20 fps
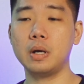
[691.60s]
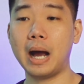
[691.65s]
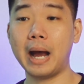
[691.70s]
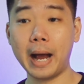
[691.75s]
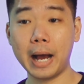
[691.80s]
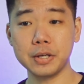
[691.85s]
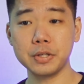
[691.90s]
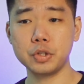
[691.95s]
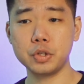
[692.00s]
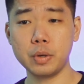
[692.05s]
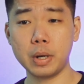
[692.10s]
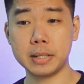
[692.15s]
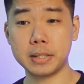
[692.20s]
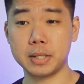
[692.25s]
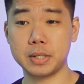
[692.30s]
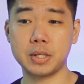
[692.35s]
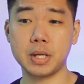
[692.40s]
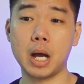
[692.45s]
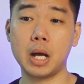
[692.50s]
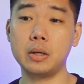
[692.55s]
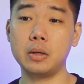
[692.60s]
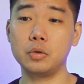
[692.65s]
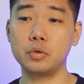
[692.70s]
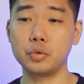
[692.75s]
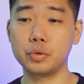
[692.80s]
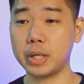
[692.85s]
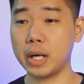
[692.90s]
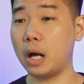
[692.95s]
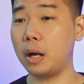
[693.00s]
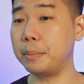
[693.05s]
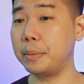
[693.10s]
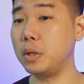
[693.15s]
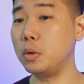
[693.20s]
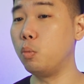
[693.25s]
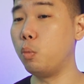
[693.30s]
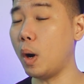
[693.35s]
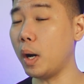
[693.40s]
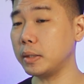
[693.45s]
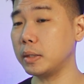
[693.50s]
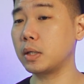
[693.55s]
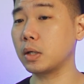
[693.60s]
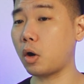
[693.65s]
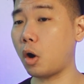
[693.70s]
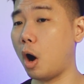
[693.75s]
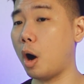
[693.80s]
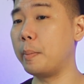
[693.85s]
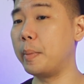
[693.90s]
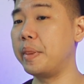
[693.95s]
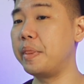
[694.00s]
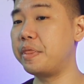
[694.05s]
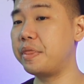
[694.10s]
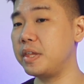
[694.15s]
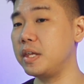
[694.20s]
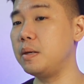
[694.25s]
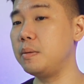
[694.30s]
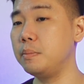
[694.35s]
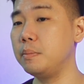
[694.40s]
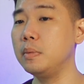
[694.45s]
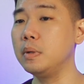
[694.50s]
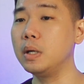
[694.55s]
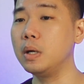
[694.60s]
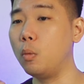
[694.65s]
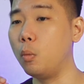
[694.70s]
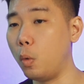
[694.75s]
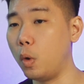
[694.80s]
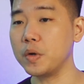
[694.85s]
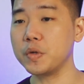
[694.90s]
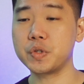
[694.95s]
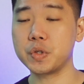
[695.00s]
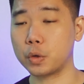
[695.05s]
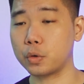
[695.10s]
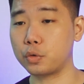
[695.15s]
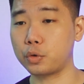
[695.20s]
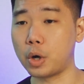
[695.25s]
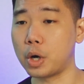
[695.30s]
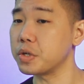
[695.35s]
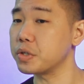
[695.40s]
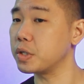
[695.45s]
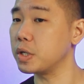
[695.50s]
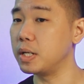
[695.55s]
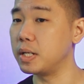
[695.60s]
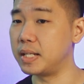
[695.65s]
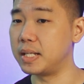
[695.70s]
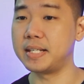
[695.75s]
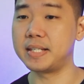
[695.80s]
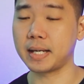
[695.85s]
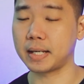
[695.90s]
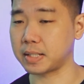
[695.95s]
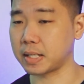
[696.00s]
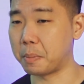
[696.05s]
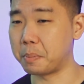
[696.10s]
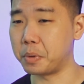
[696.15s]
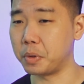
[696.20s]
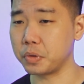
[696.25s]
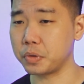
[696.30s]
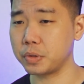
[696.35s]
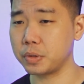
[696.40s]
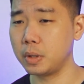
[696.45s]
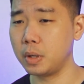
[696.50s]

I asked you at the start to tell me what the common theme was across these examples.